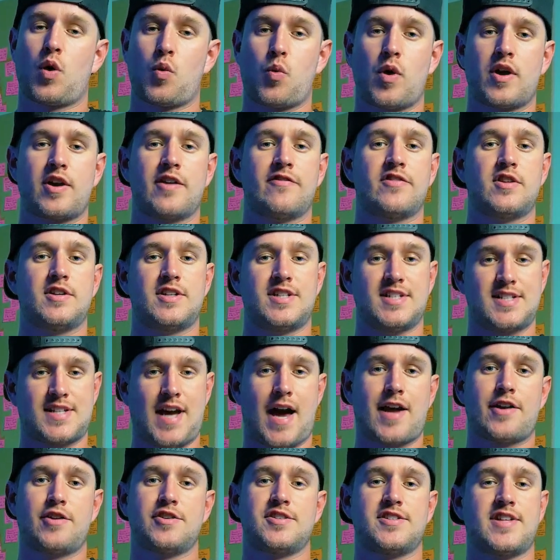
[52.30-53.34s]
where one of the
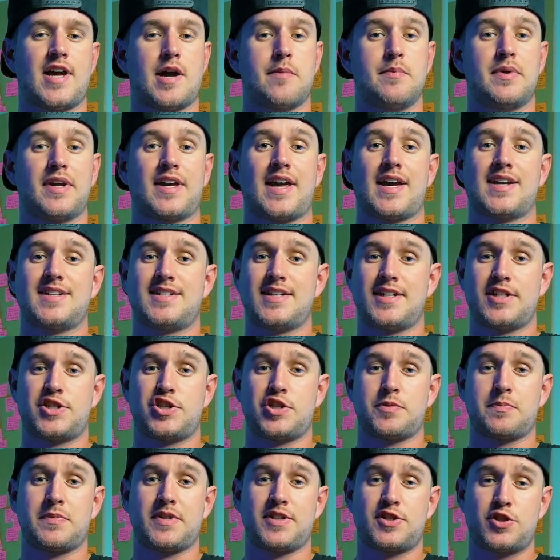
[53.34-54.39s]
designers there began
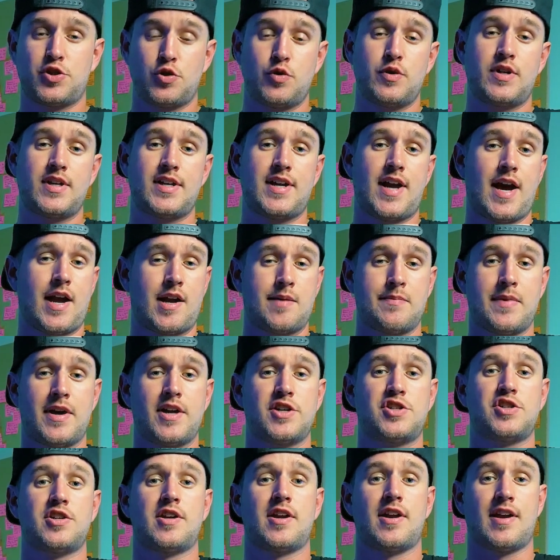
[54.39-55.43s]
teaching me 2D
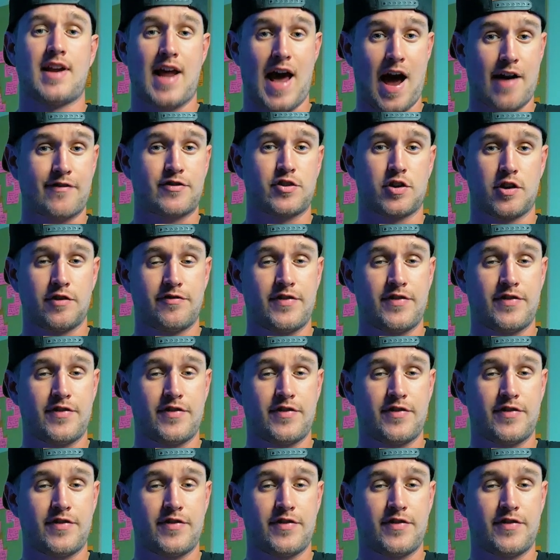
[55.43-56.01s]
animation and After